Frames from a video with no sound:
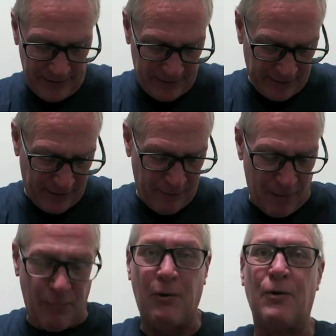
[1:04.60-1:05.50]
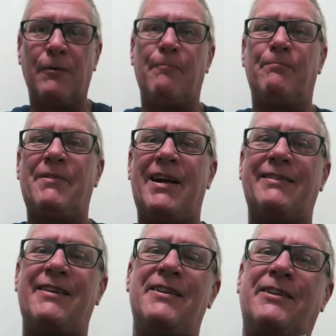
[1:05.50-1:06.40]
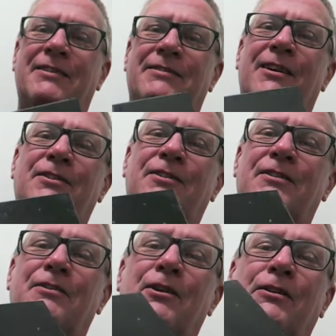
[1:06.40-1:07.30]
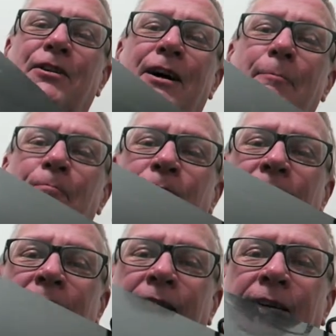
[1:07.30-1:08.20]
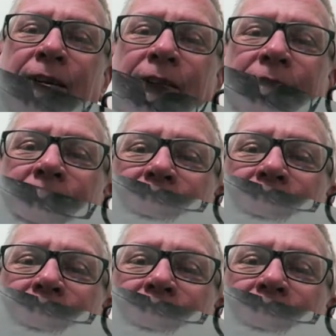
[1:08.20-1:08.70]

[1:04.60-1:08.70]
So my poor magnetic induction cooktop that